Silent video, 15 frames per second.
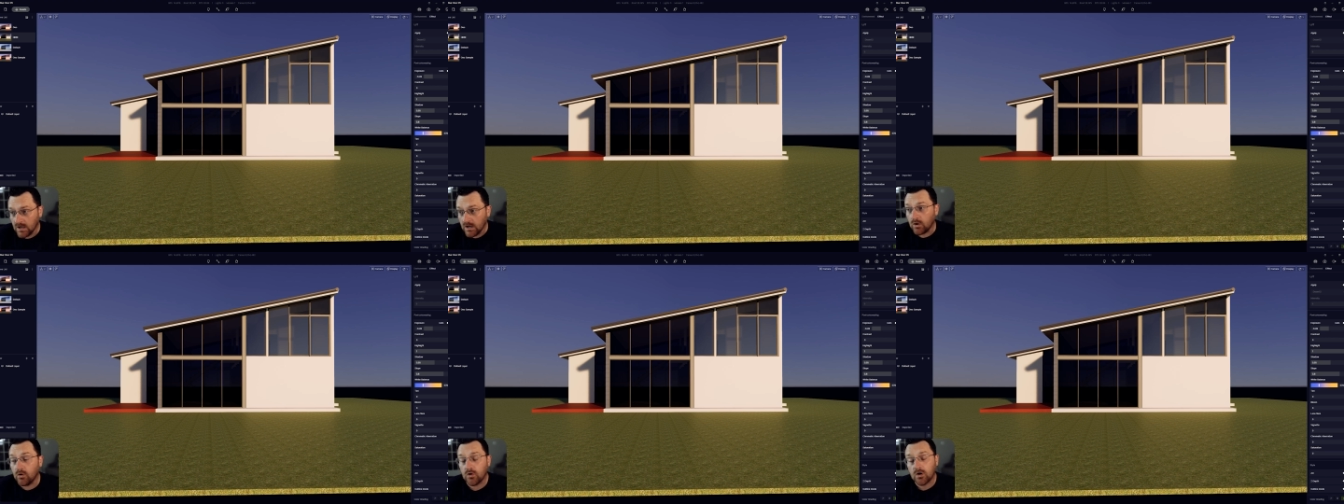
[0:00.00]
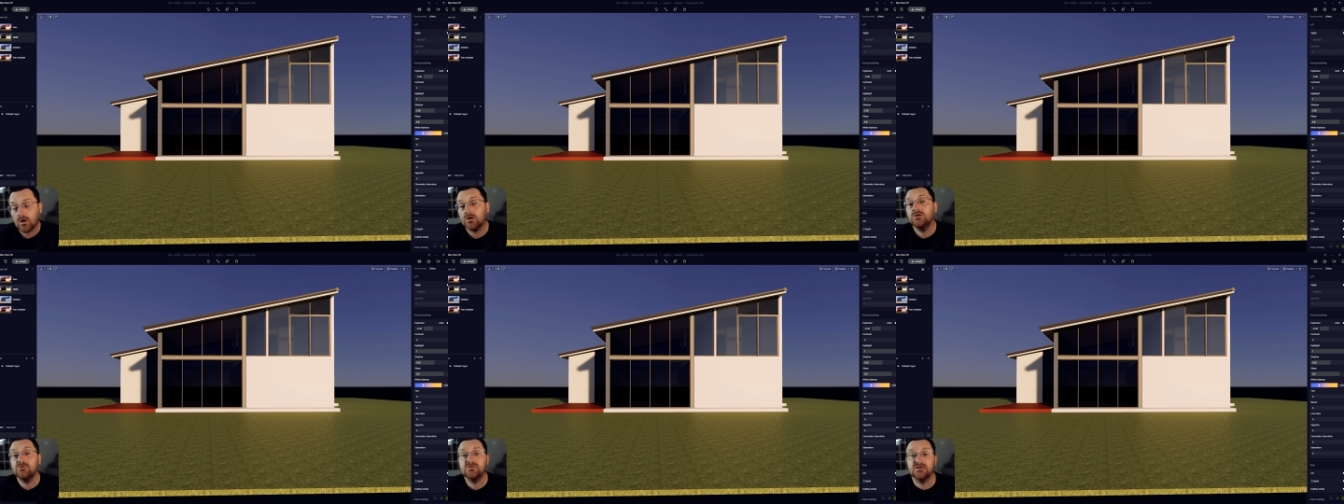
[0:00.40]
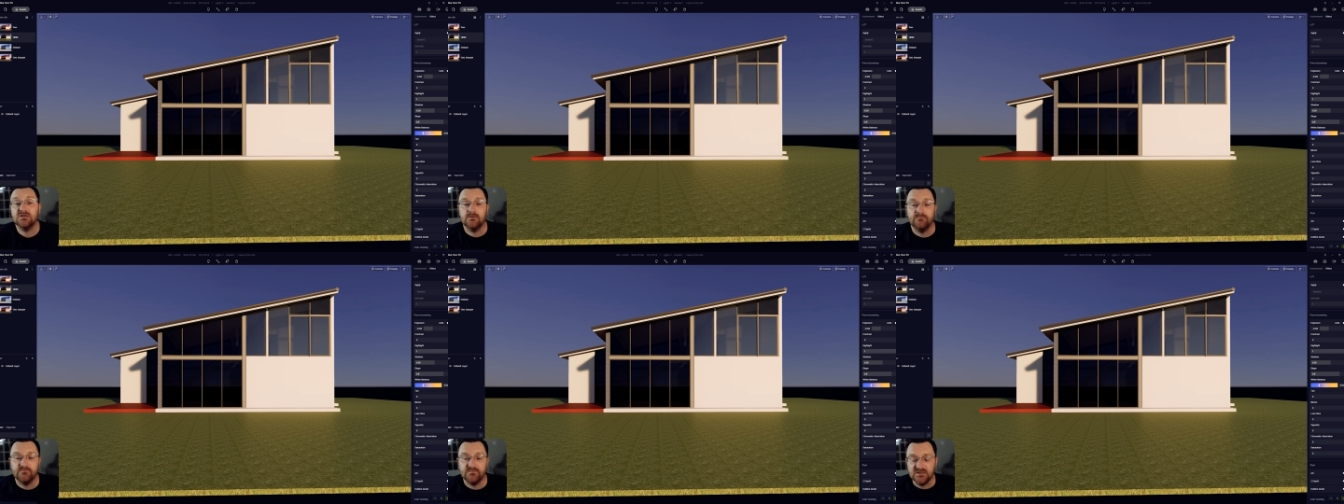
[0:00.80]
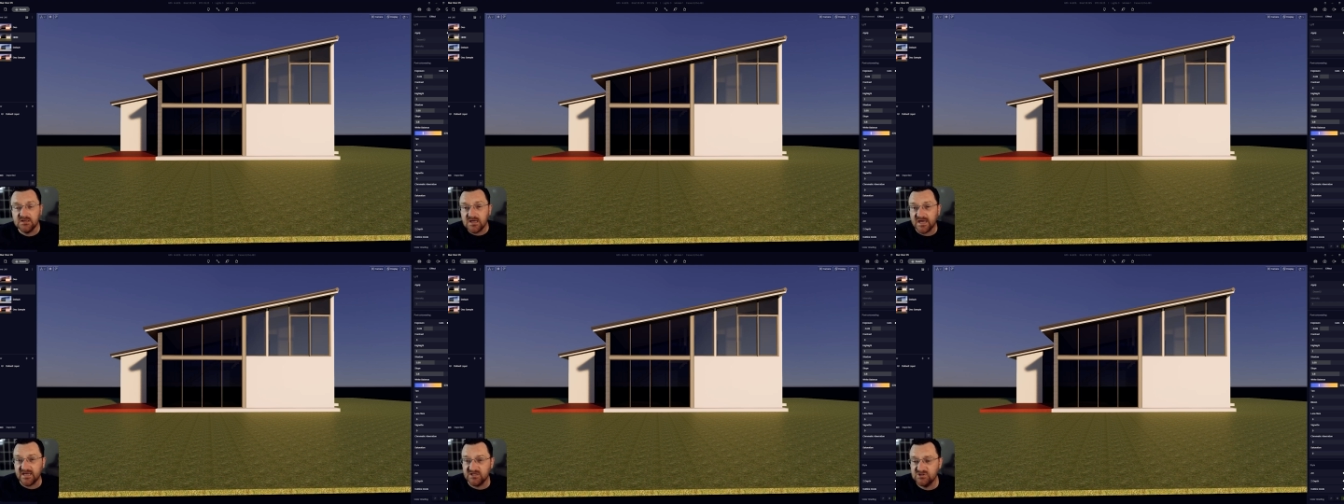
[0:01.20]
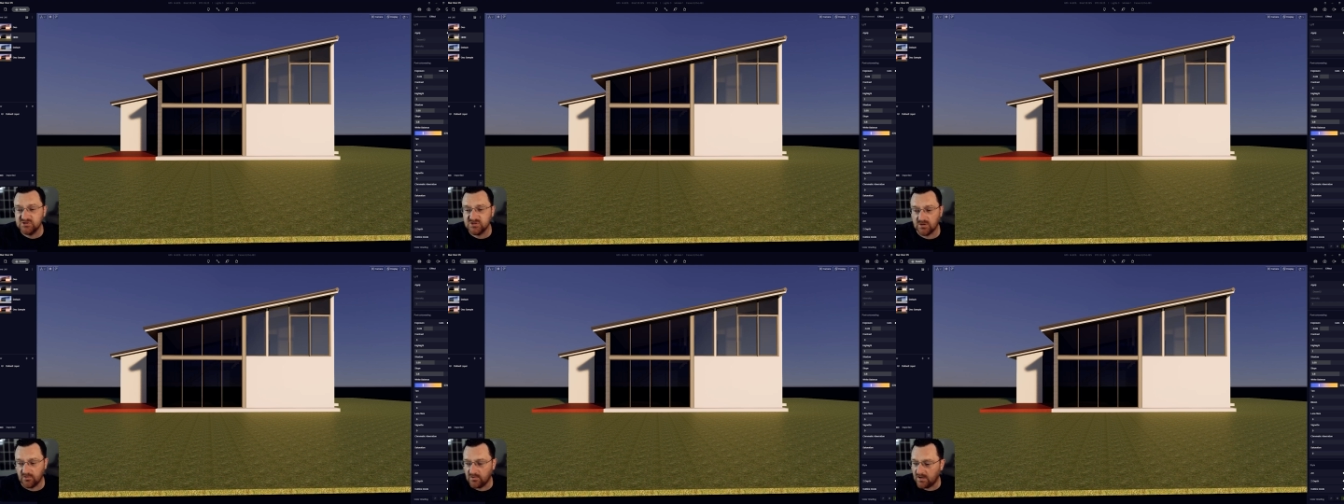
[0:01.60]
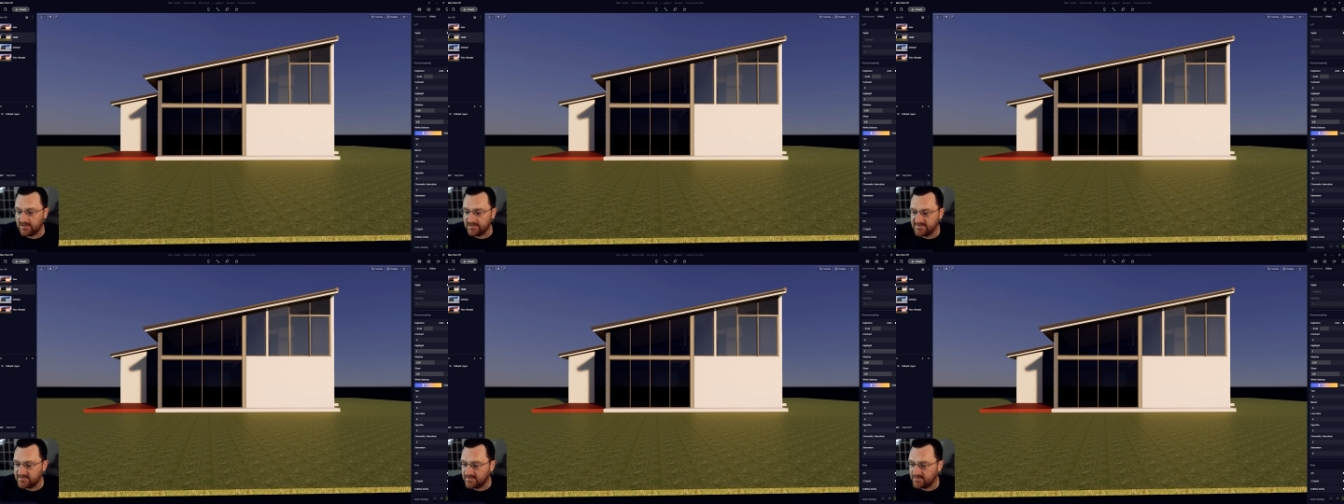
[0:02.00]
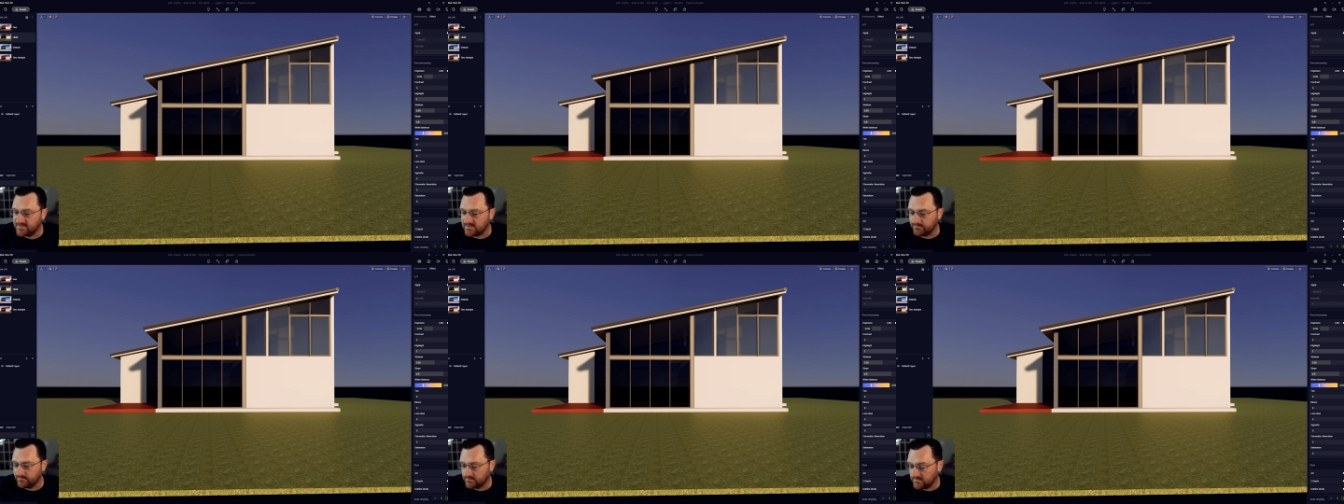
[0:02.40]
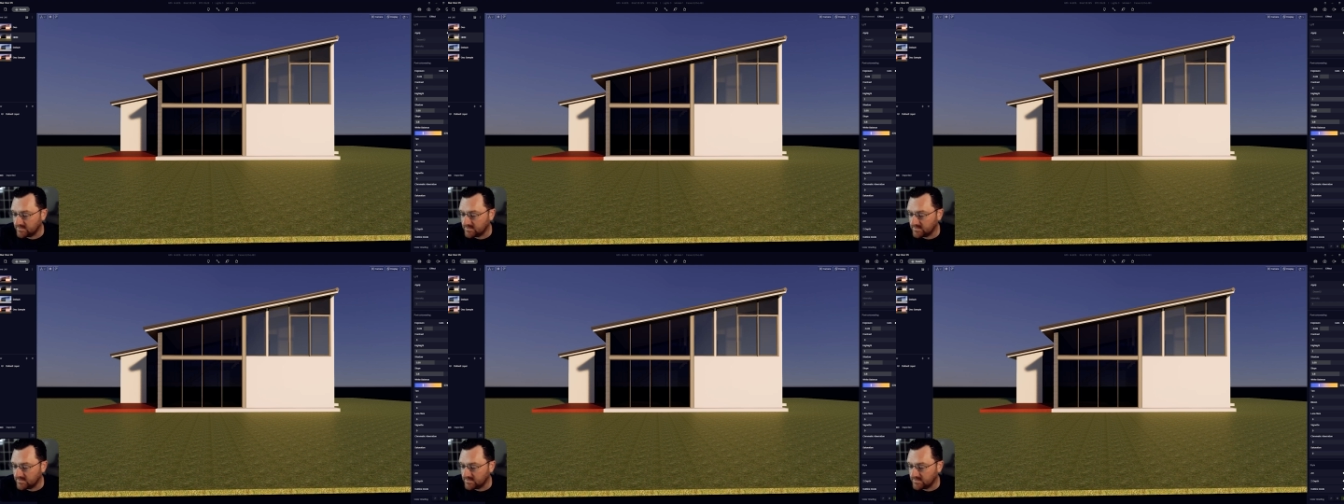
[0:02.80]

or using the HDRI system.